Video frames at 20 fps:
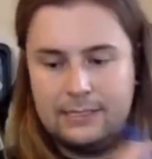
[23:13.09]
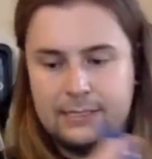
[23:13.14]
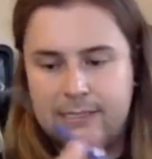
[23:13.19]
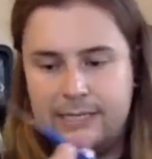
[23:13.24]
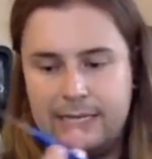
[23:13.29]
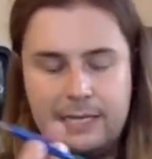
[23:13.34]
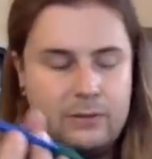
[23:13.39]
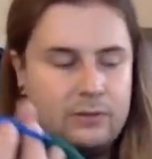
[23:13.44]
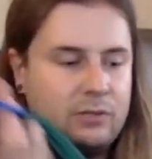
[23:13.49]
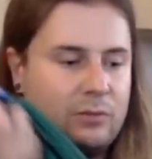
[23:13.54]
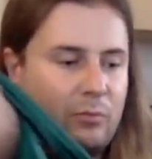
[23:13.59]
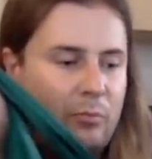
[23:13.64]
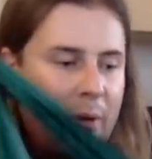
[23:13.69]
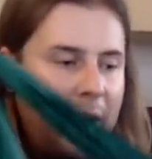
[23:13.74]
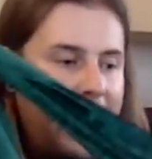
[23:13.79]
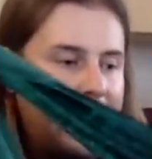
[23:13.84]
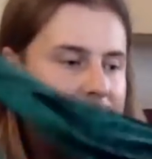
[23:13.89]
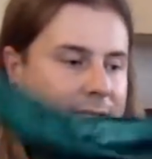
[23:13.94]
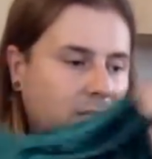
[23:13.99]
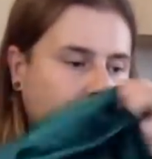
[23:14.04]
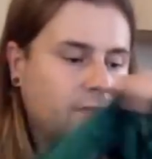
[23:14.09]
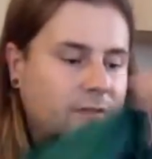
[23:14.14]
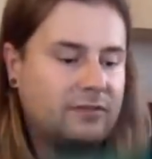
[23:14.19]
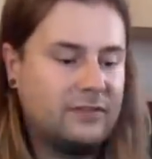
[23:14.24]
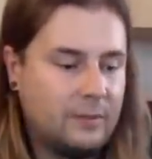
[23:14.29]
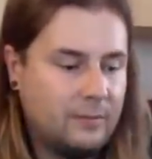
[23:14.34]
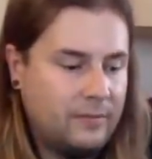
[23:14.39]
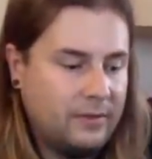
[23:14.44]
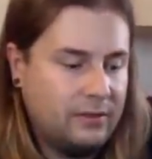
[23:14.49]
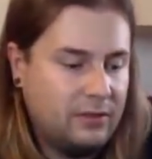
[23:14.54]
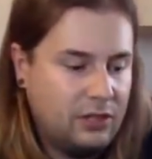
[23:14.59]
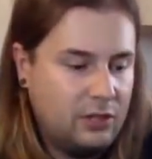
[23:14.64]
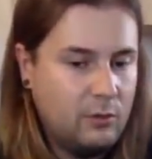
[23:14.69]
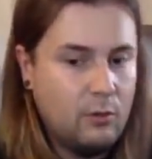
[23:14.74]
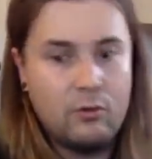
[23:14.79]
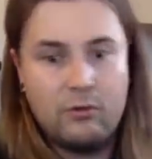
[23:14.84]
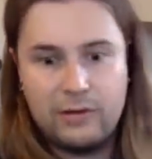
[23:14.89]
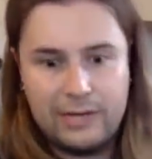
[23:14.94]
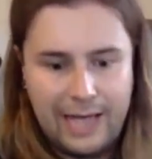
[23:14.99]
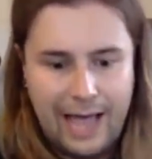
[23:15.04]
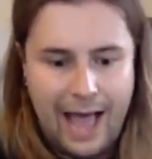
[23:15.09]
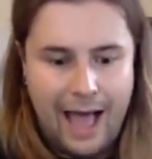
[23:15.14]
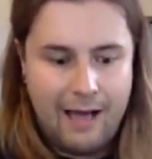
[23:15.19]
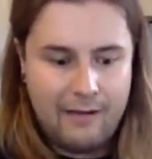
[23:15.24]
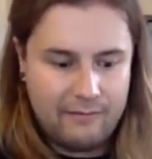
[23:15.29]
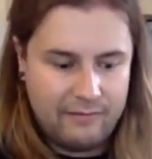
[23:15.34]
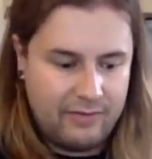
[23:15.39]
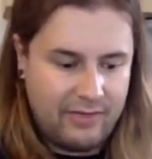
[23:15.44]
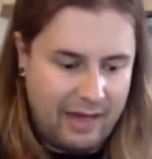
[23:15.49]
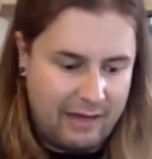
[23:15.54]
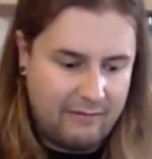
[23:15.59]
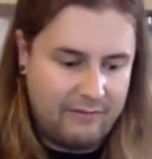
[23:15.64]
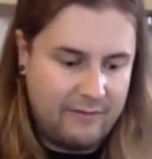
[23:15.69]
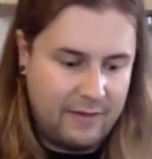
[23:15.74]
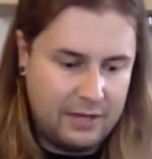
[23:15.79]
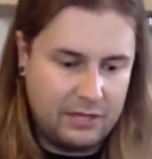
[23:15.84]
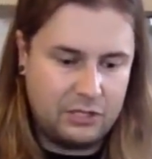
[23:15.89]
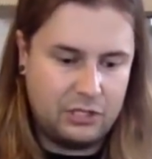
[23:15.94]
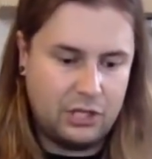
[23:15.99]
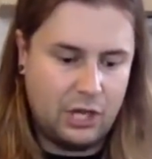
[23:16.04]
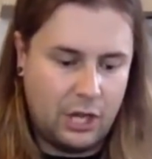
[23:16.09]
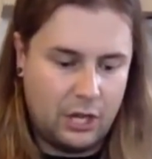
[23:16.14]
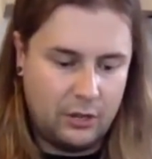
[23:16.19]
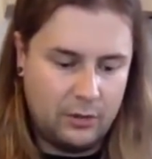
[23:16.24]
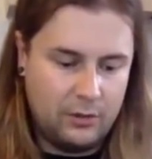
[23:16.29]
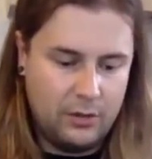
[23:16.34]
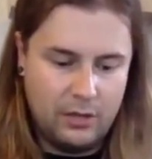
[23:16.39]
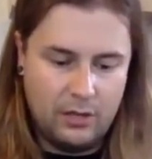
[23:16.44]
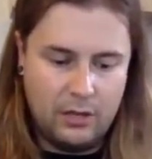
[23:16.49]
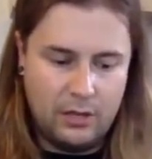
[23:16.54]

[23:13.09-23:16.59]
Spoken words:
Steal some patterns off of something that you already have that fits you.